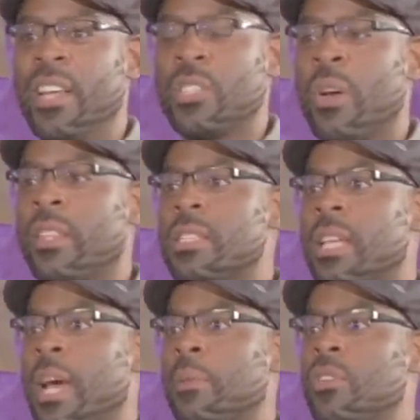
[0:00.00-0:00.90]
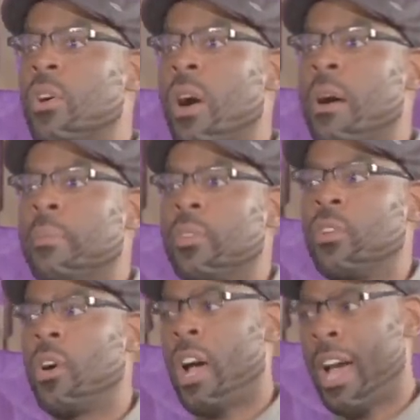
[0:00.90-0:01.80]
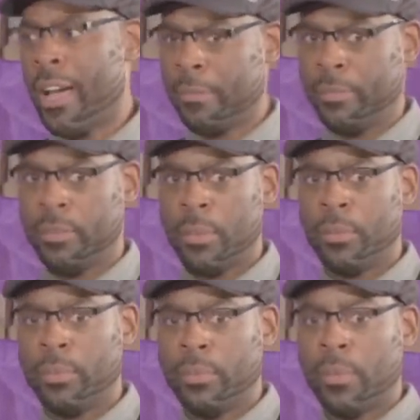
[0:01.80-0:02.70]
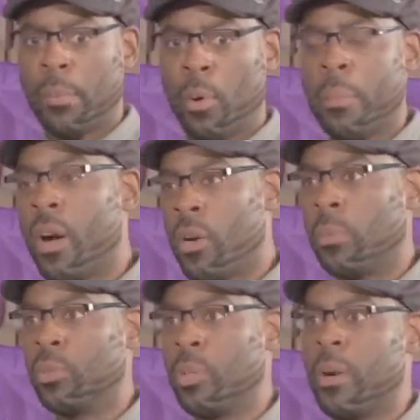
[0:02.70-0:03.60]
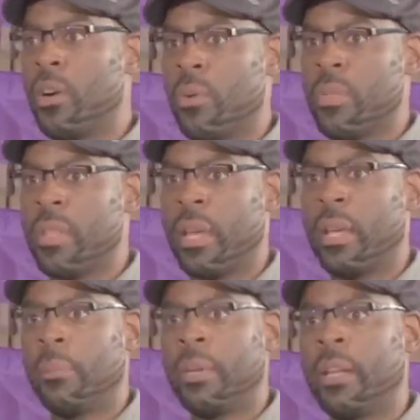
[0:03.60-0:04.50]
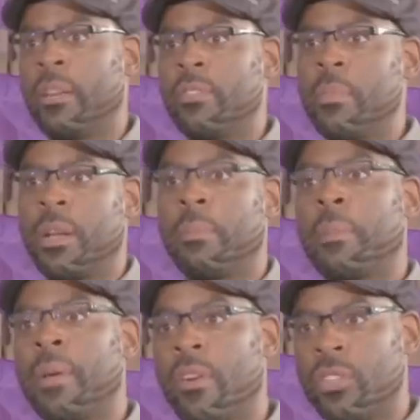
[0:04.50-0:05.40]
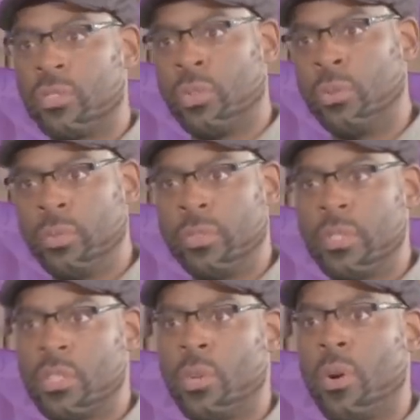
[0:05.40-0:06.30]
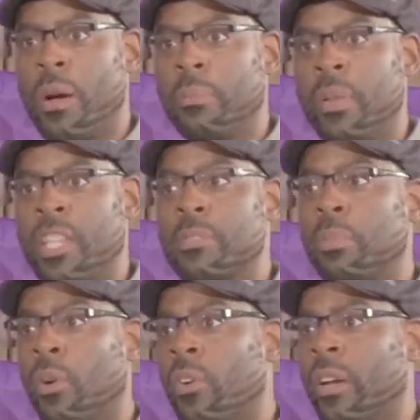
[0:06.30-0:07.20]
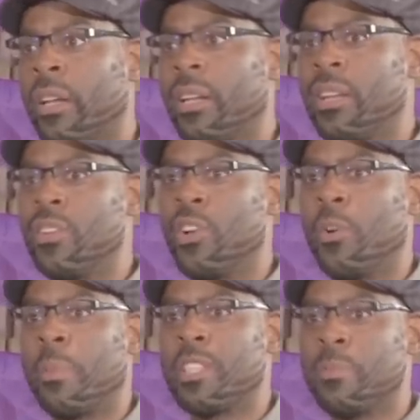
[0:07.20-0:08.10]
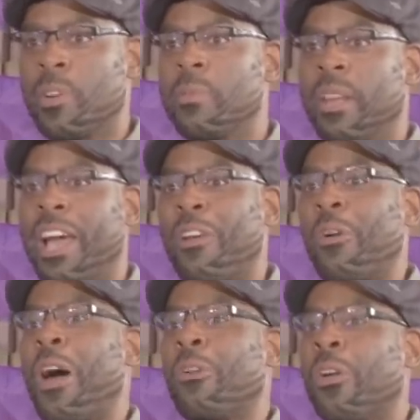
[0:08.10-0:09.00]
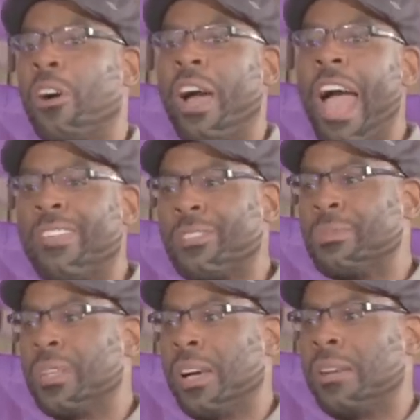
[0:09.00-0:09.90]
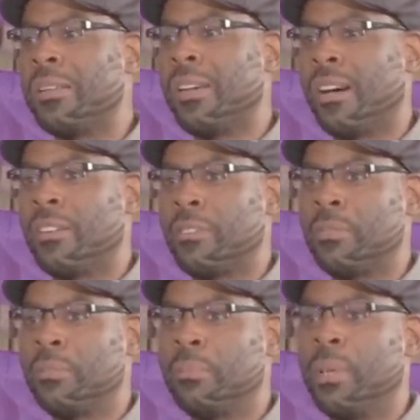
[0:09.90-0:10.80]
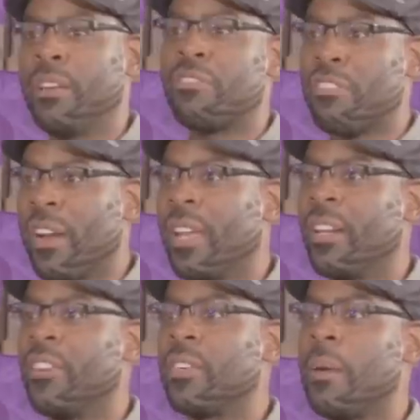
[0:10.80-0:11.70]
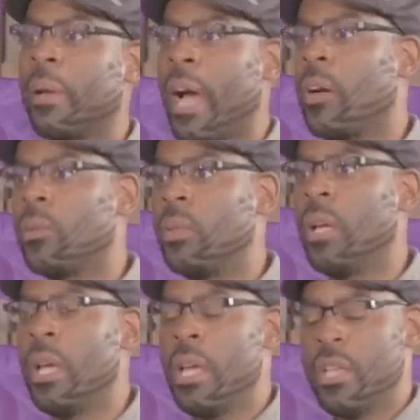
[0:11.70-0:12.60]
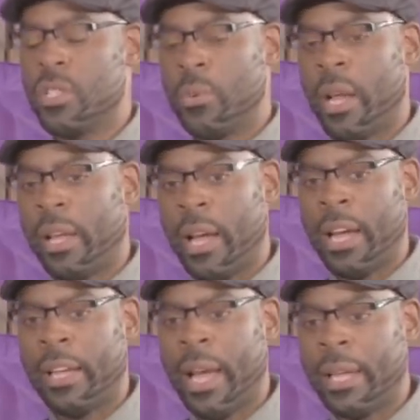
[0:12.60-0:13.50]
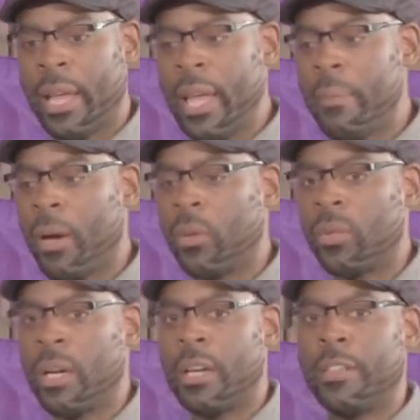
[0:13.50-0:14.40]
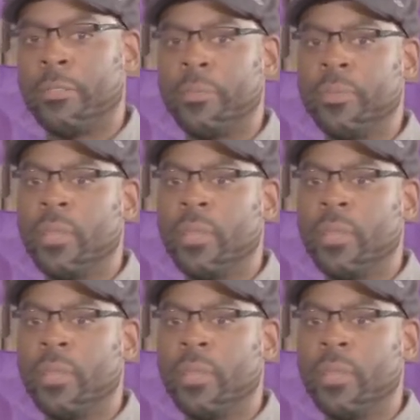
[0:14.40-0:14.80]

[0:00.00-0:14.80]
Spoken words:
So at this time, I'm on my own, doing my own thing. I'm getting from under my parents' roof. So I'm exploring. You know, I'm experimenting. I no longer have to be afraid of coming out. So when I came out.